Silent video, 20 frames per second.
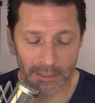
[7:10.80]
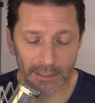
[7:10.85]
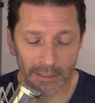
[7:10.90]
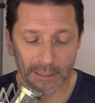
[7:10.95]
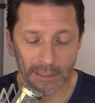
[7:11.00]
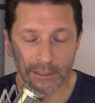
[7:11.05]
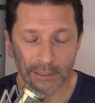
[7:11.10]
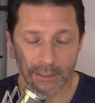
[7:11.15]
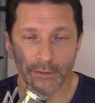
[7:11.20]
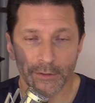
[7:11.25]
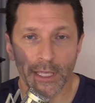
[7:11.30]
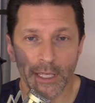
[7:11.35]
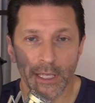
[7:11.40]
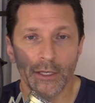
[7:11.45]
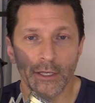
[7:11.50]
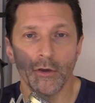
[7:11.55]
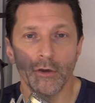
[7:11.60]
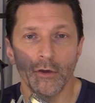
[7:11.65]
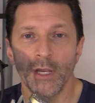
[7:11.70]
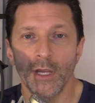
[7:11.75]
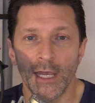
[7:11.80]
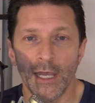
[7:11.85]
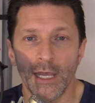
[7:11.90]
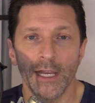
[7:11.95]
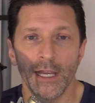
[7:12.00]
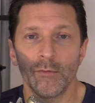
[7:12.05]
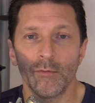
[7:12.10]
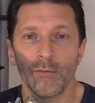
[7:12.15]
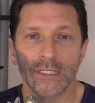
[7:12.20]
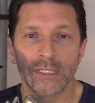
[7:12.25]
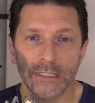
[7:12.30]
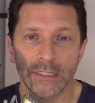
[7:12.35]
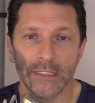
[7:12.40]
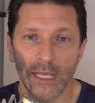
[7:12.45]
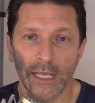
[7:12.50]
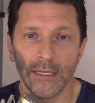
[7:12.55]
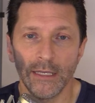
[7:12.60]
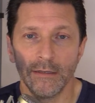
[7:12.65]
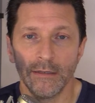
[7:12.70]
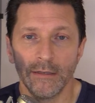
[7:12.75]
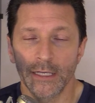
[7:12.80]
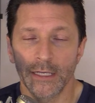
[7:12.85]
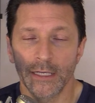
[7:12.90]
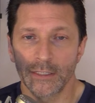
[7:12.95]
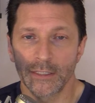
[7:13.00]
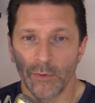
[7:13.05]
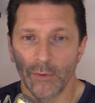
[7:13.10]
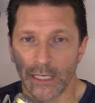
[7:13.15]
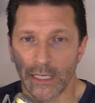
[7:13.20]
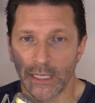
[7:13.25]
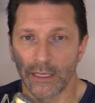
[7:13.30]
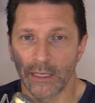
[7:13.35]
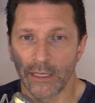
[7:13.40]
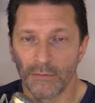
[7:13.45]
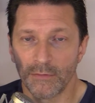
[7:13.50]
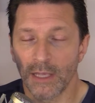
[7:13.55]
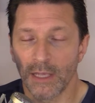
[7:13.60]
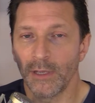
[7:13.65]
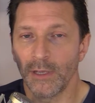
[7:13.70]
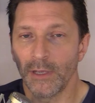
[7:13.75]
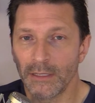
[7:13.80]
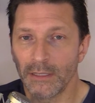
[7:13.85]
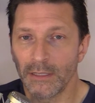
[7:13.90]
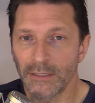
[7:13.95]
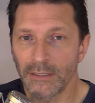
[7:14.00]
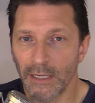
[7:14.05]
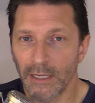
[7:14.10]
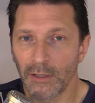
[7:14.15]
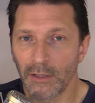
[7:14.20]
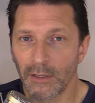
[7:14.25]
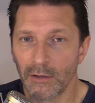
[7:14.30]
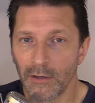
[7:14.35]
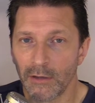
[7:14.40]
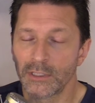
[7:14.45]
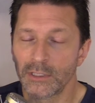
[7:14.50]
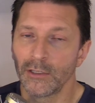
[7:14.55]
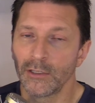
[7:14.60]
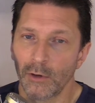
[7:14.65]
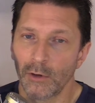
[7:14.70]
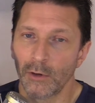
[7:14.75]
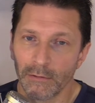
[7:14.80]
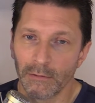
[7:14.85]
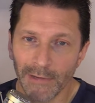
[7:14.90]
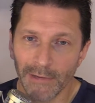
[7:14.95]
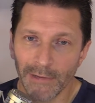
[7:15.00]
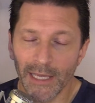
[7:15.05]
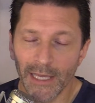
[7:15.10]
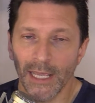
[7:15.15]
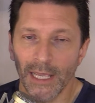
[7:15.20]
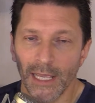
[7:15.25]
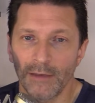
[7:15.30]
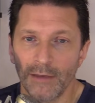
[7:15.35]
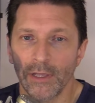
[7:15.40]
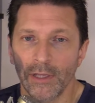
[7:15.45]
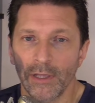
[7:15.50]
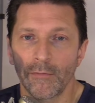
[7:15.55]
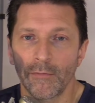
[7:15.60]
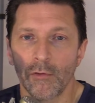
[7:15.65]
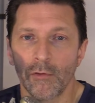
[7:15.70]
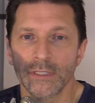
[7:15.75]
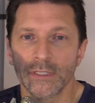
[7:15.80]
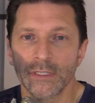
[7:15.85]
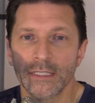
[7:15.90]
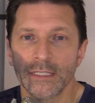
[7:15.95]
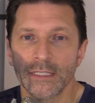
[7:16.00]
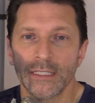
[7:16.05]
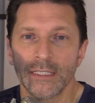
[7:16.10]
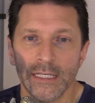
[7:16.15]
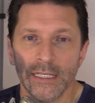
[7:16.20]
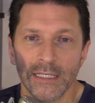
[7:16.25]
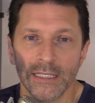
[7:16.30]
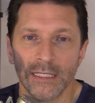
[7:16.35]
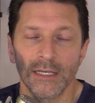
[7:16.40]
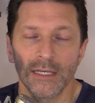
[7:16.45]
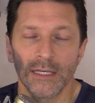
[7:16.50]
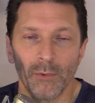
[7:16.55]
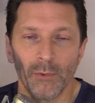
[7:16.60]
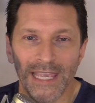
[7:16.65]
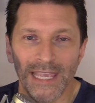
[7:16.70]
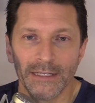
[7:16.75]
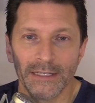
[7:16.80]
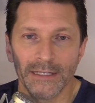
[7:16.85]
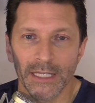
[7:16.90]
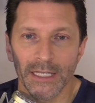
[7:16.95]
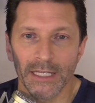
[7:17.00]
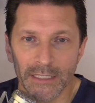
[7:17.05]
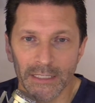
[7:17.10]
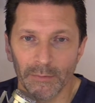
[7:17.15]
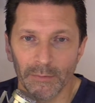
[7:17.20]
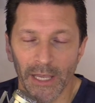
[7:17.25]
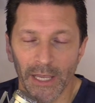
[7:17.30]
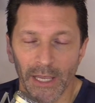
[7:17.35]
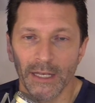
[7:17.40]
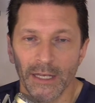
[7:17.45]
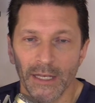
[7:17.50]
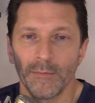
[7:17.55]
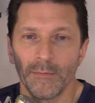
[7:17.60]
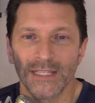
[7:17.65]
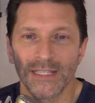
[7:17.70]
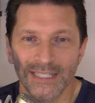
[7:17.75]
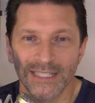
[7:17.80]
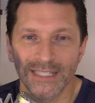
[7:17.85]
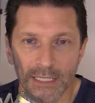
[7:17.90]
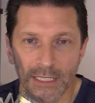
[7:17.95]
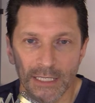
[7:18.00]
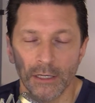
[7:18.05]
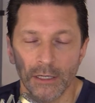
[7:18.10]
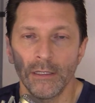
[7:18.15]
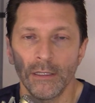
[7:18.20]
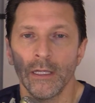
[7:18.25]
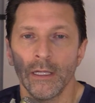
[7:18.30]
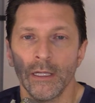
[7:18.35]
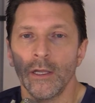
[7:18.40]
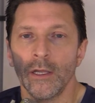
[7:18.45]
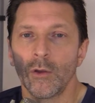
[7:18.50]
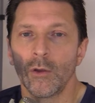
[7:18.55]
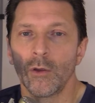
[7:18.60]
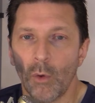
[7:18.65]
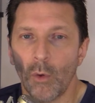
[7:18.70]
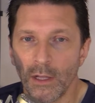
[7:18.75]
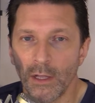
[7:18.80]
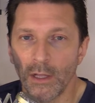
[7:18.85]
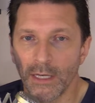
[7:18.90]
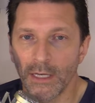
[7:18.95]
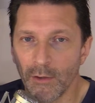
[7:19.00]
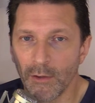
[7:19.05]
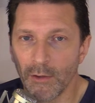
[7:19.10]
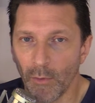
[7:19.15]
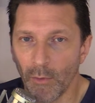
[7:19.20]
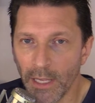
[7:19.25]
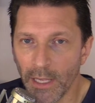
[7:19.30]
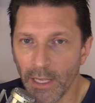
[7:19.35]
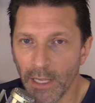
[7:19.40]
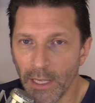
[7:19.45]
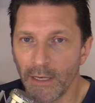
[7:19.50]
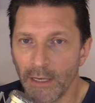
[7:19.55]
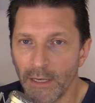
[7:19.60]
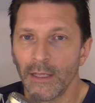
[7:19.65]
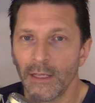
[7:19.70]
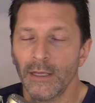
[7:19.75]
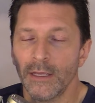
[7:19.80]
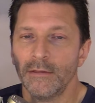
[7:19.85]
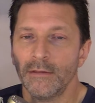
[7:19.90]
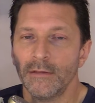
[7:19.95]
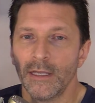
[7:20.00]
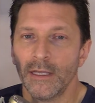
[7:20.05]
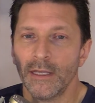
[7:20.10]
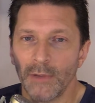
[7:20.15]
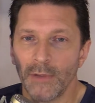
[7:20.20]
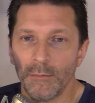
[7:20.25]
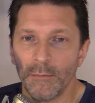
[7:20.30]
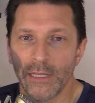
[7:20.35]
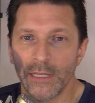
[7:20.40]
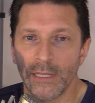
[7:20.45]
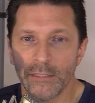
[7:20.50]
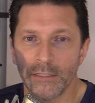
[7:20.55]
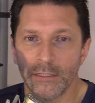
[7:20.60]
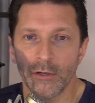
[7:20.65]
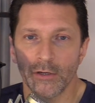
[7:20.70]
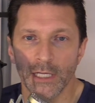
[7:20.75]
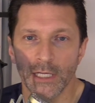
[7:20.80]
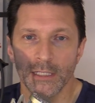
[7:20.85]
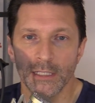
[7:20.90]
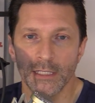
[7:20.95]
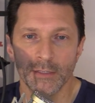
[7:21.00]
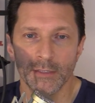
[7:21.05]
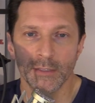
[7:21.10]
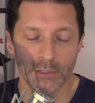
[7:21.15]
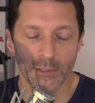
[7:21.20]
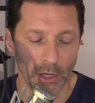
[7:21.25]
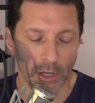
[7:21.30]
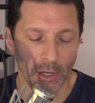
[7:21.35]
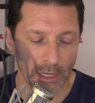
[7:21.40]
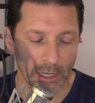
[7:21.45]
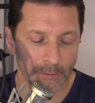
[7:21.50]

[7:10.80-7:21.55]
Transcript: They go to Iowa State next week. If they beat the Cyclones, who are not having, of course, the season that we anticipated, but still quality win, then maybe they start to get some talk.